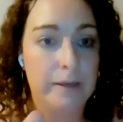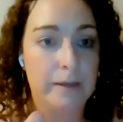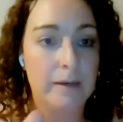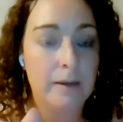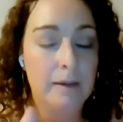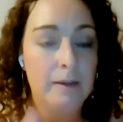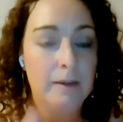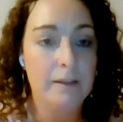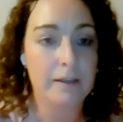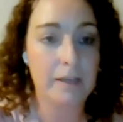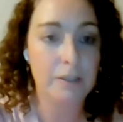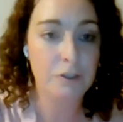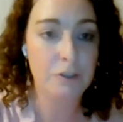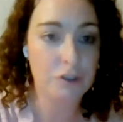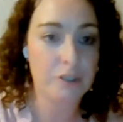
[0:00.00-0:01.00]
And you
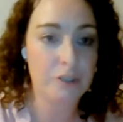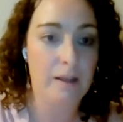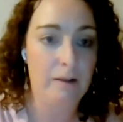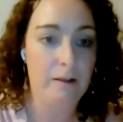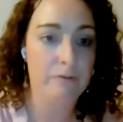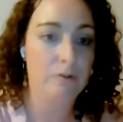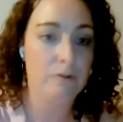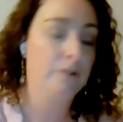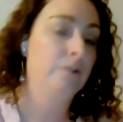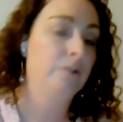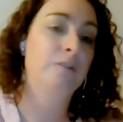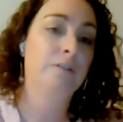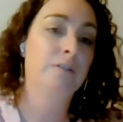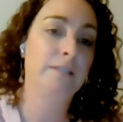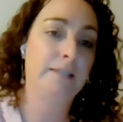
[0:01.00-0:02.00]
kind of just shelve all
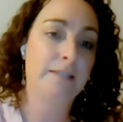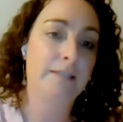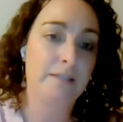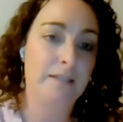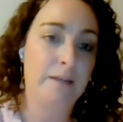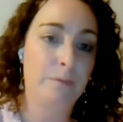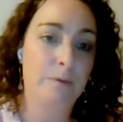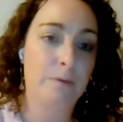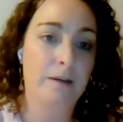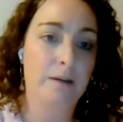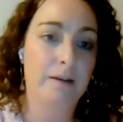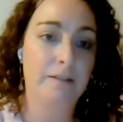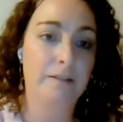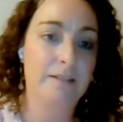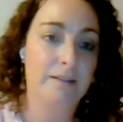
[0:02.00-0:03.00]
your day to day work
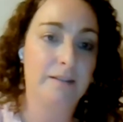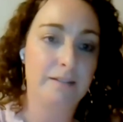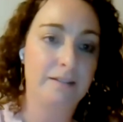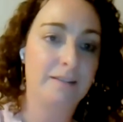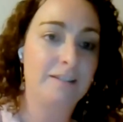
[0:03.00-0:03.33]
and you say, this,